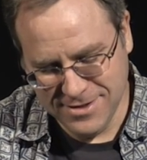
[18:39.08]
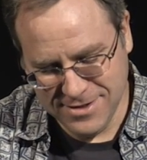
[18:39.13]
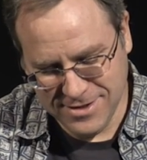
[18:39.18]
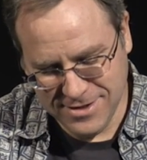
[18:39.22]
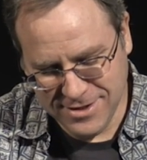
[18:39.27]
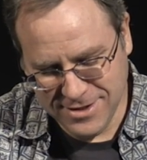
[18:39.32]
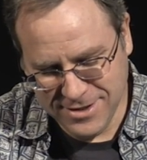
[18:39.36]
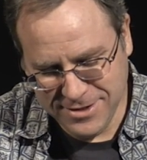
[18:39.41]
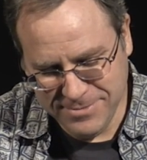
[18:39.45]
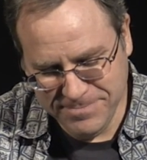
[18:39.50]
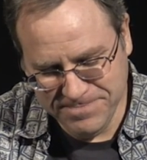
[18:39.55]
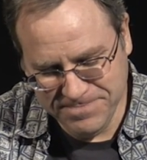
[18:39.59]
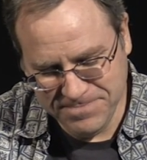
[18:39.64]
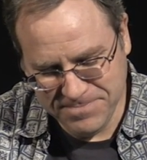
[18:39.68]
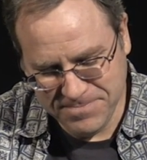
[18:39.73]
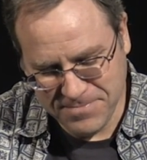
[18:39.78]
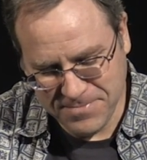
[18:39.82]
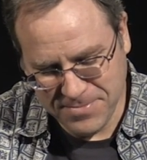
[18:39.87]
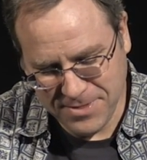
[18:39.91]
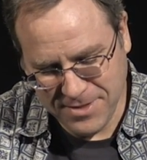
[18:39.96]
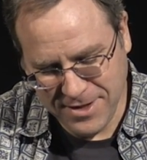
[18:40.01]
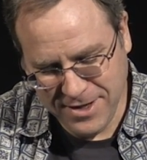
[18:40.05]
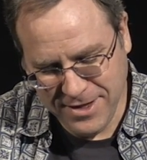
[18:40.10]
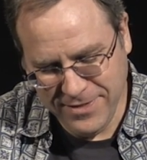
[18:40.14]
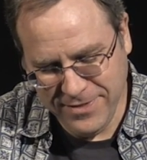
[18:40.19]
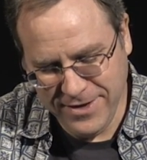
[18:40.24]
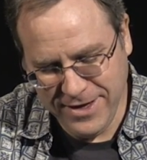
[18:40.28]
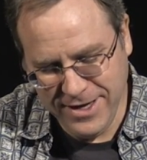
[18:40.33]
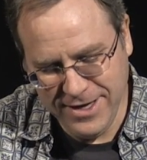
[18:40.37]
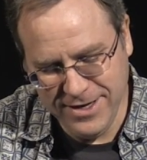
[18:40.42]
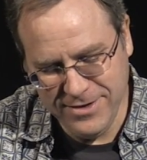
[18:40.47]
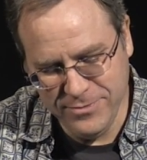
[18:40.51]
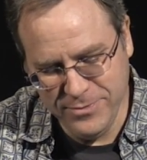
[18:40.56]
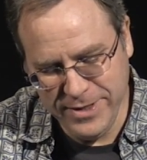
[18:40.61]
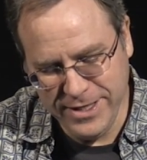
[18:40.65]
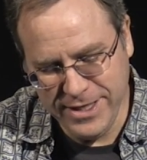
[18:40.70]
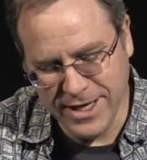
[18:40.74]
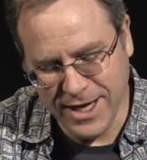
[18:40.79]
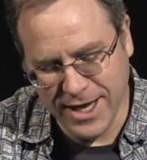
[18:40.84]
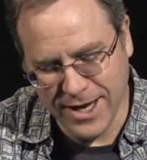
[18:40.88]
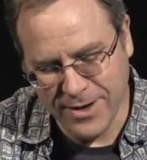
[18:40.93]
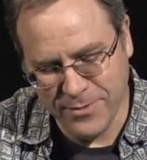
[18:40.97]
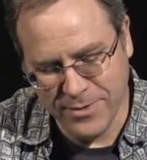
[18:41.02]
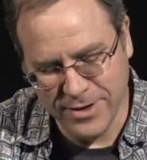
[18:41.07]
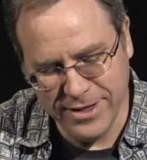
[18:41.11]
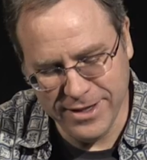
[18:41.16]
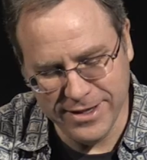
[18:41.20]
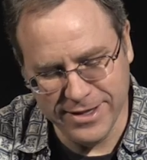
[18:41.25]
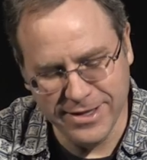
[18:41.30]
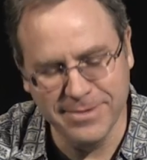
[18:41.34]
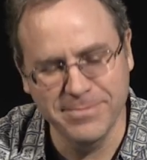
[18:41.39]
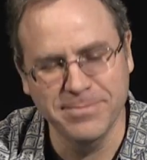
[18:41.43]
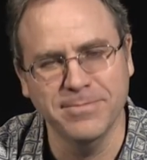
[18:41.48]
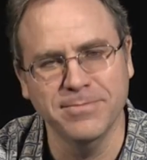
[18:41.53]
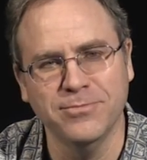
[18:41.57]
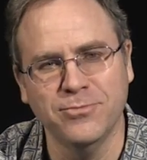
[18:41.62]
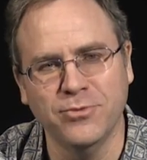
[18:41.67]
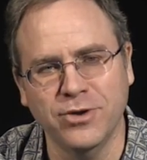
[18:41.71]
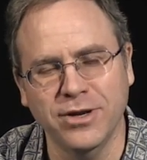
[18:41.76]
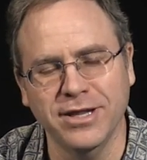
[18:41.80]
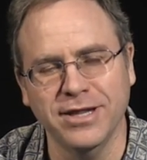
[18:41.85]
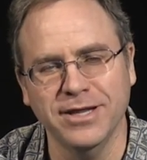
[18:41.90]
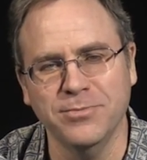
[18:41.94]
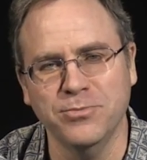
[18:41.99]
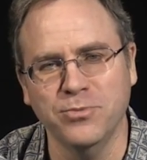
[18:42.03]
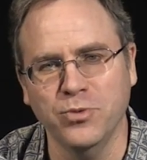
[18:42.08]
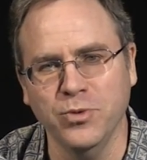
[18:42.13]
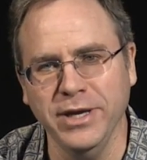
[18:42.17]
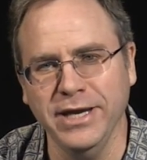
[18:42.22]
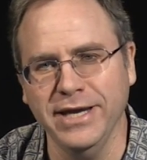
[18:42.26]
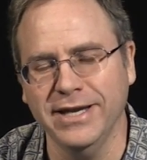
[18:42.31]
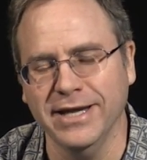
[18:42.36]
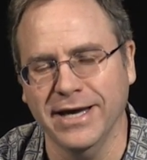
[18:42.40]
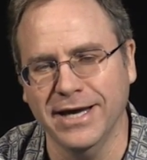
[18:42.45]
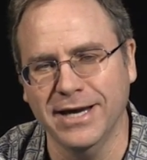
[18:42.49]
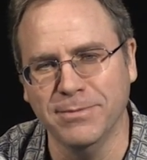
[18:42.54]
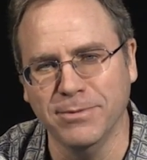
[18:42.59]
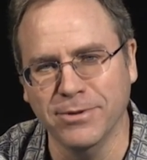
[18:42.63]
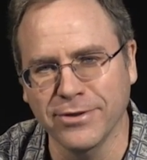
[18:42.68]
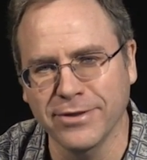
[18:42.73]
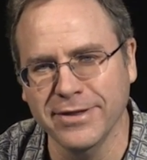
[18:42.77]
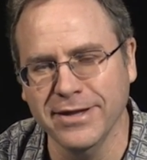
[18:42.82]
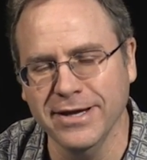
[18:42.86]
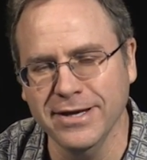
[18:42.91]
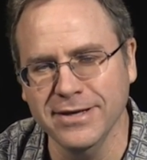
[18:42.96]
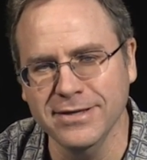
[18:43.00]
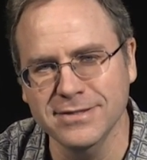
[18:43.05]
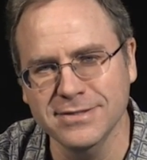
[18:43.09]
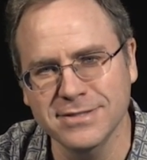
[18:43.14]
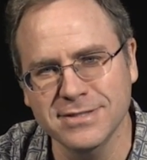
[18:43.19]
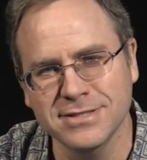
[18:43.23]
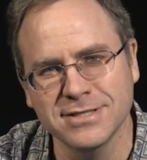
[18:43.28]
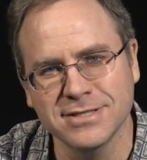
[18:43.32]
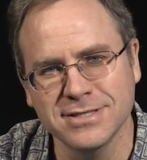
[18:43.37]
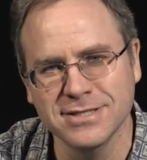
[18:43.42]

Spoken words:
And then we got one of them weed edible things,